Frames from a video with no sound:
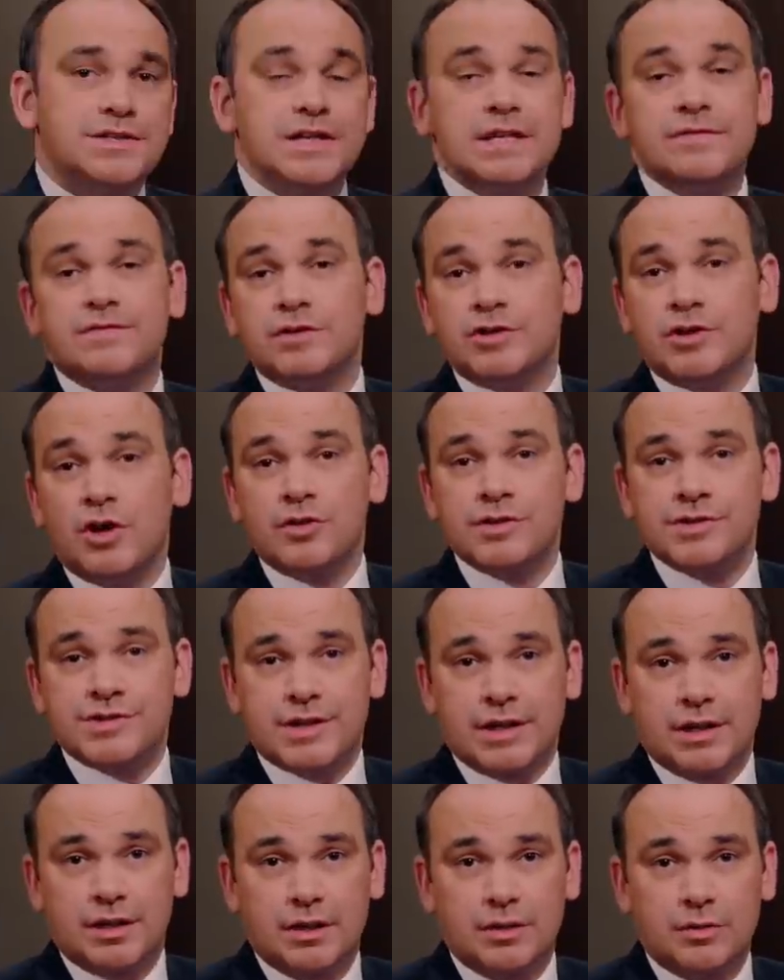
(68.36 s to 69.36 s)
Stephen
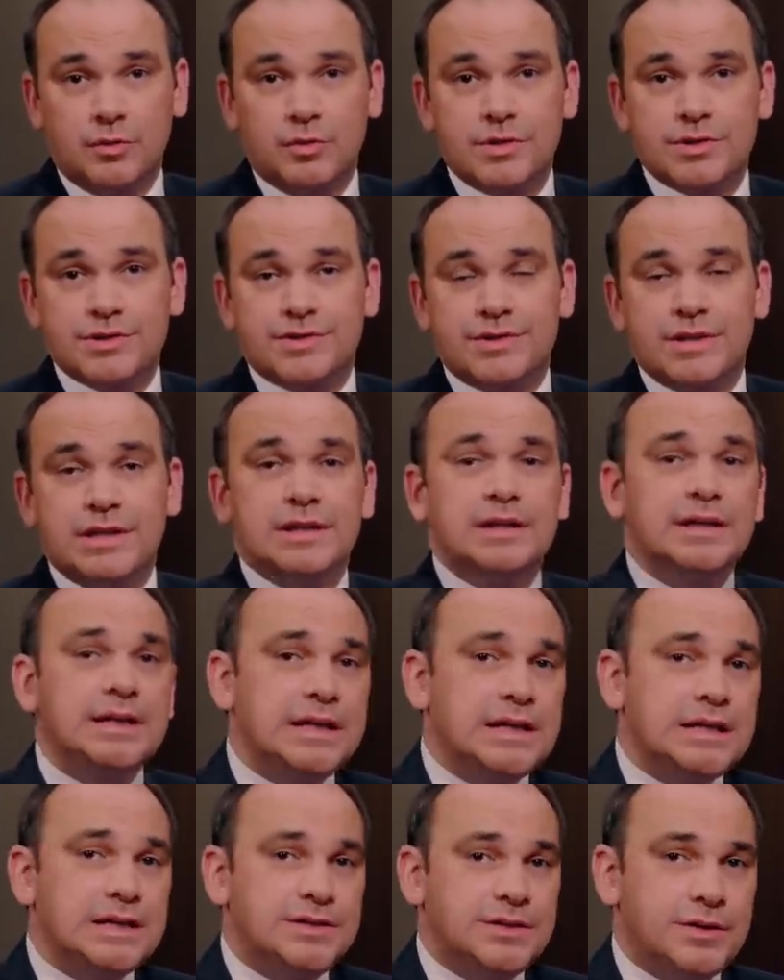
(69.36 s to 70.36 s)
Donziger was the
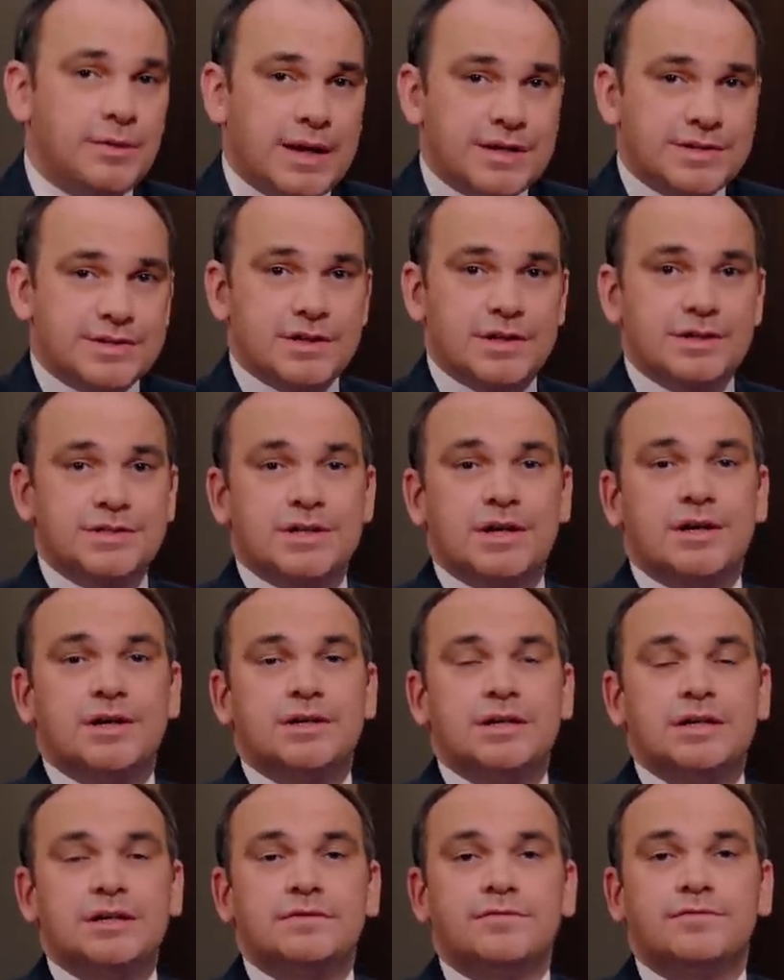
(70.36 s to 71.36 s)
lead US
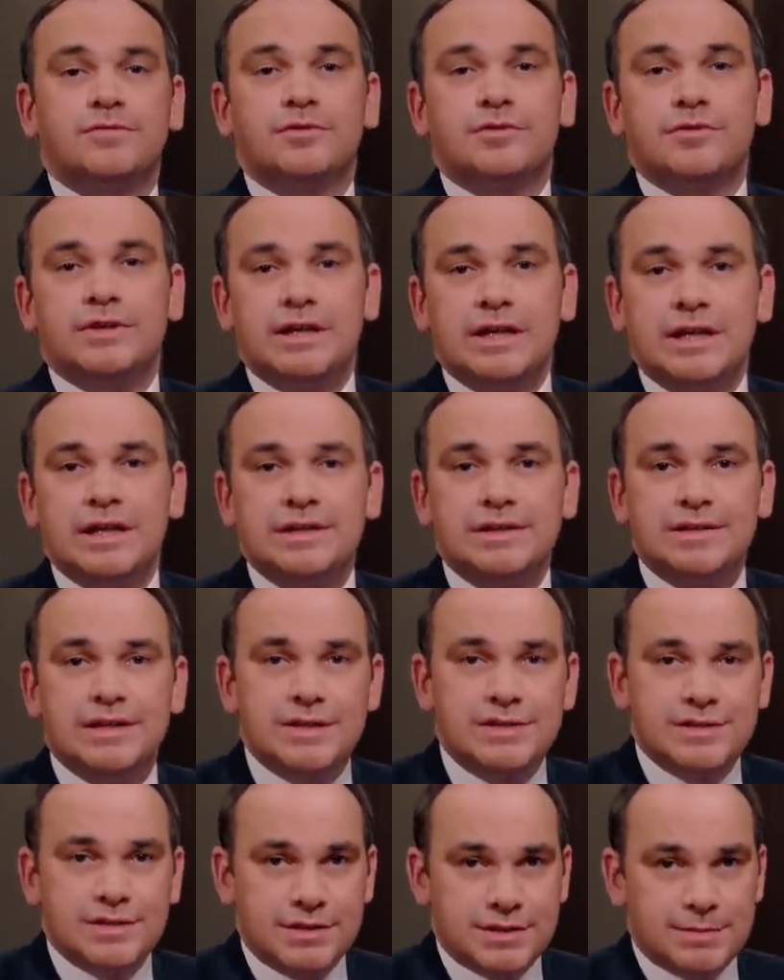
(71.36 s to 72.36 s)
attorney for the
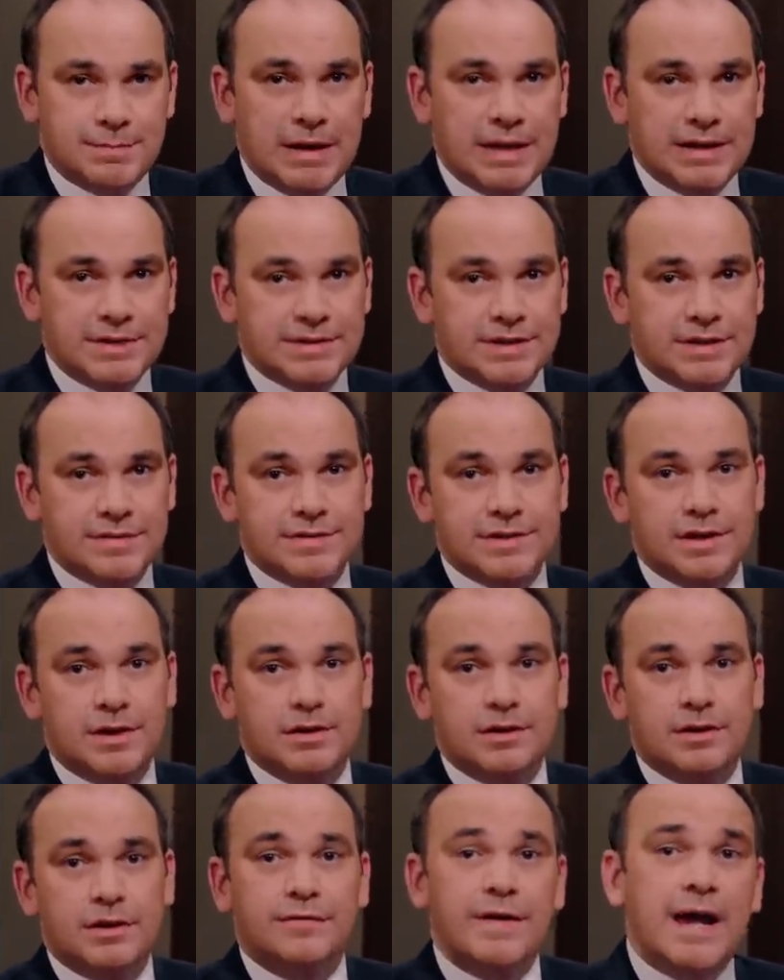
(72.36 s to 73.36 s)
indigenous plaintiffs
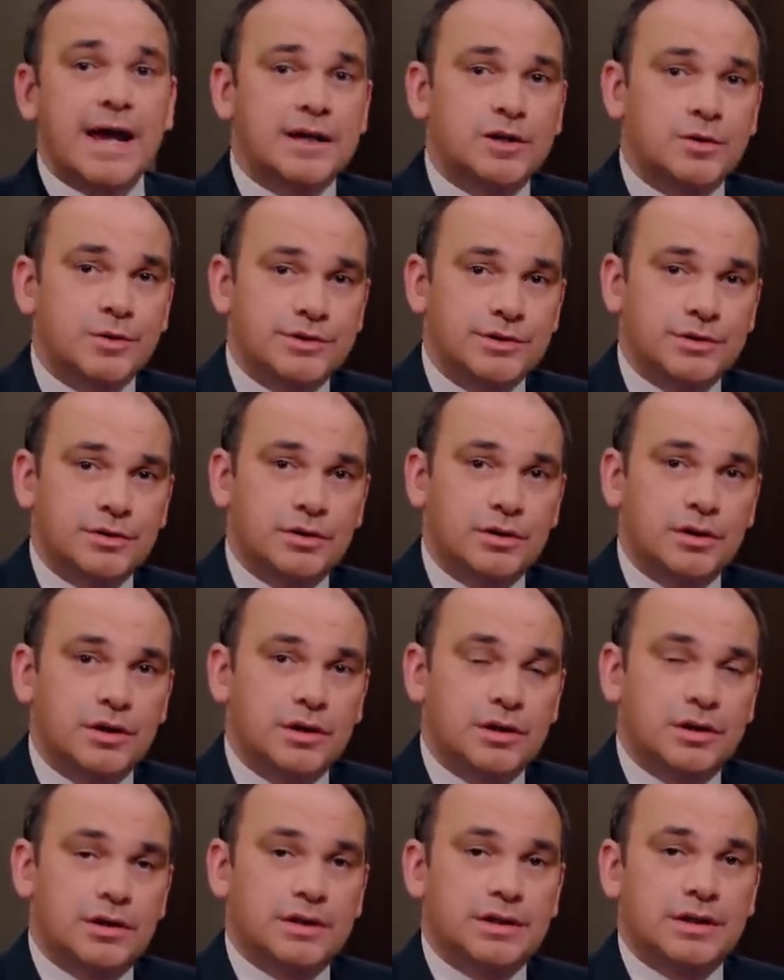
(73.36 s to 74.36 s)
of
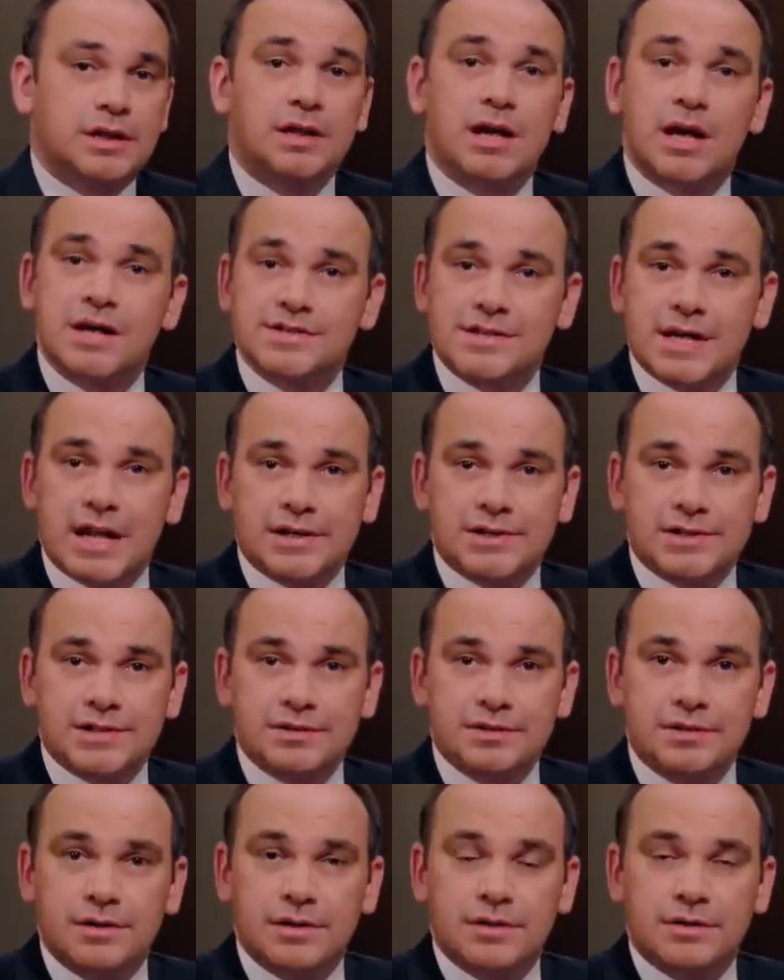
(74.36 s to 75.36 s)
Ecuador in a class
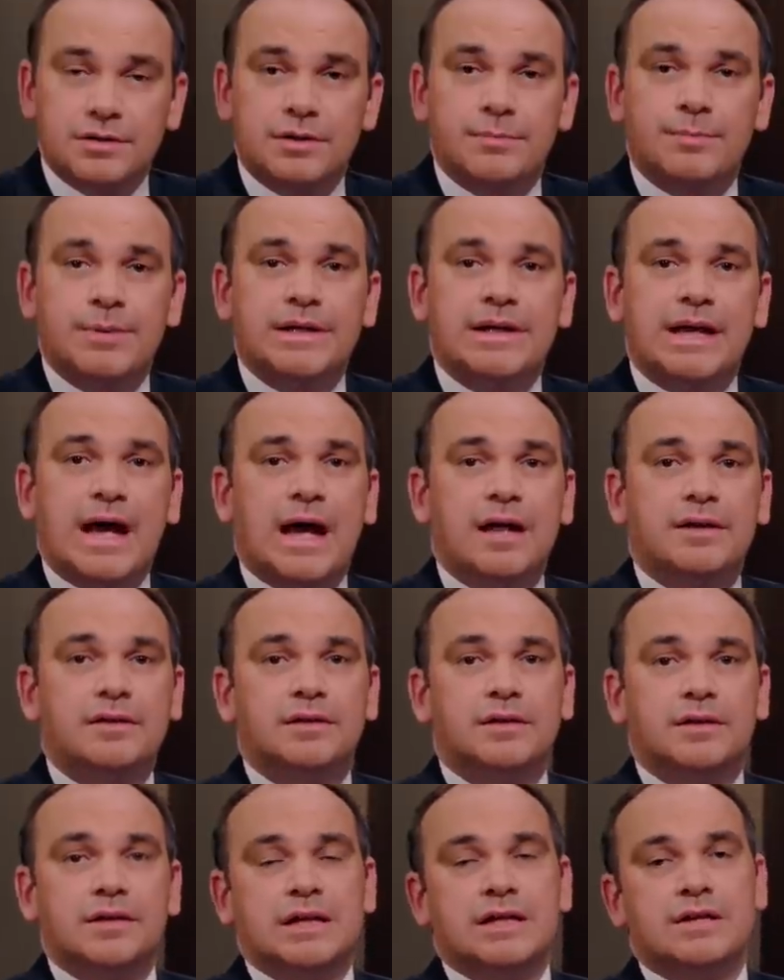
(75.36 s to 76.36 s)
action that
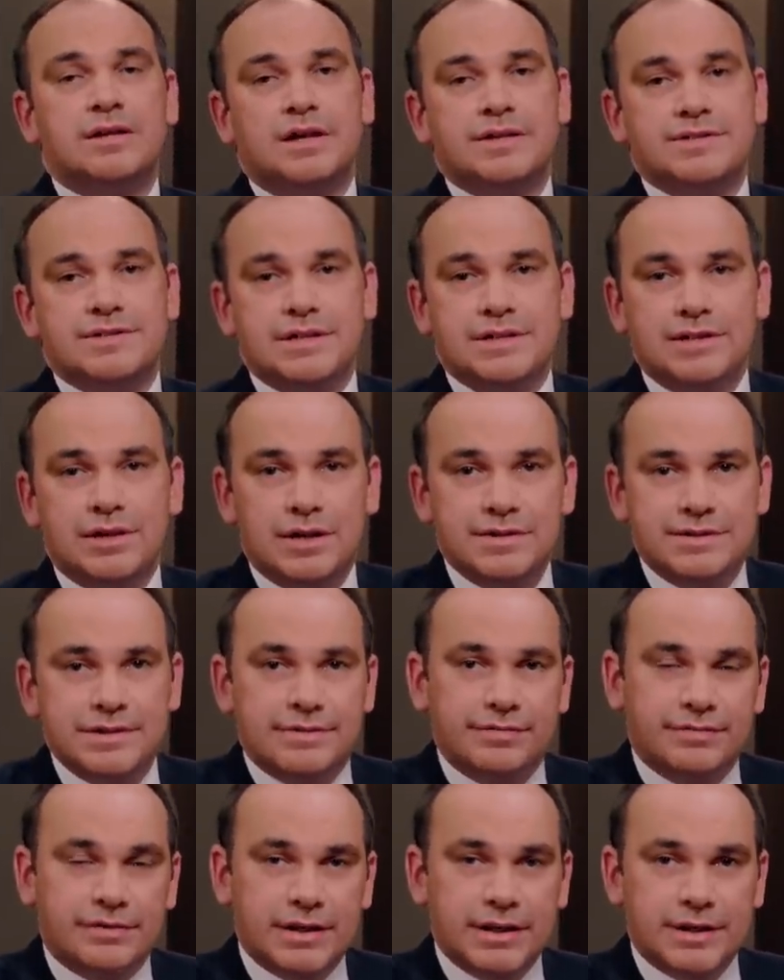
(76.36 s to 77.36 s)
began in
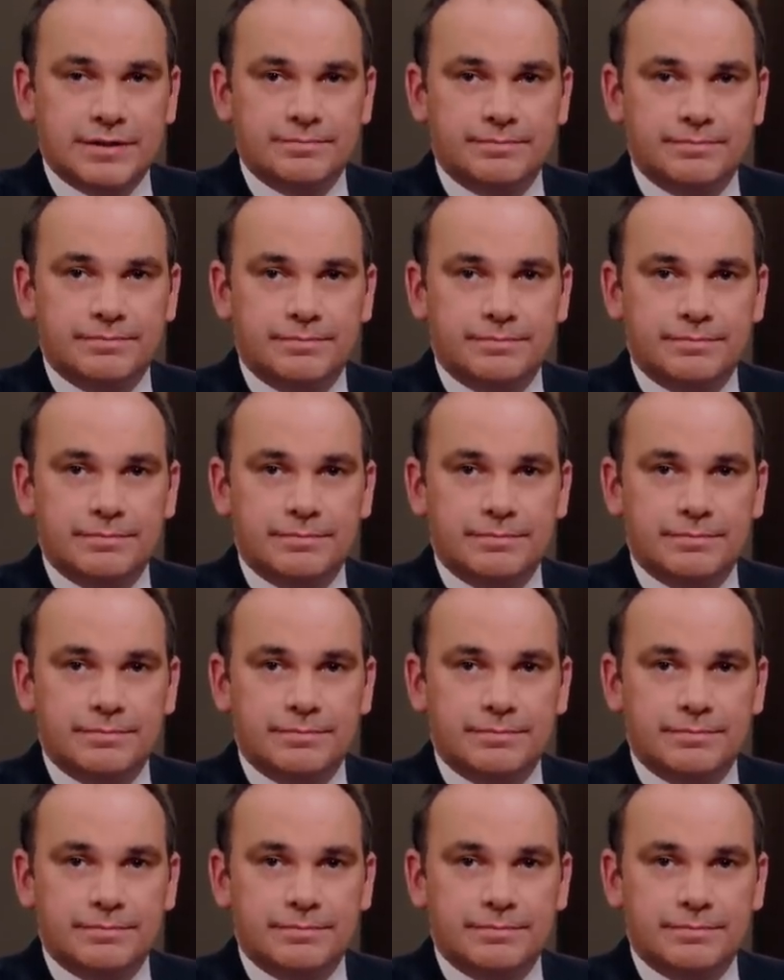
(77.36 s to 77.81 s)
1993.